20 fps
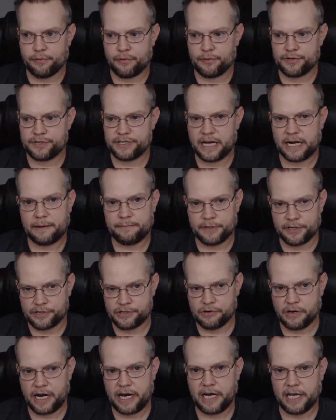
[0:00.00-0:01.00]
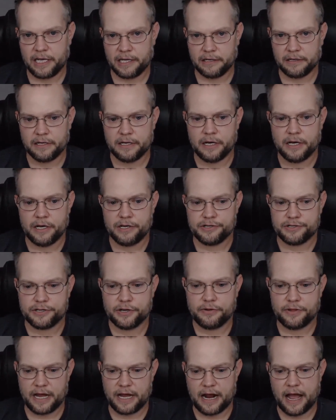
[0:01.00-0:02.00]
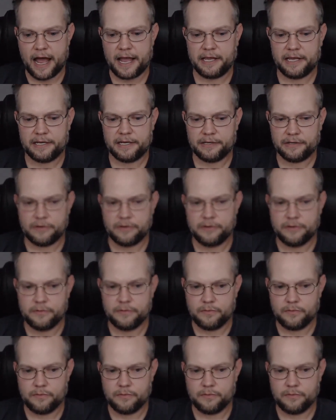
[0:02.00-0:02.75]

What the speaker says: set up the training so that I can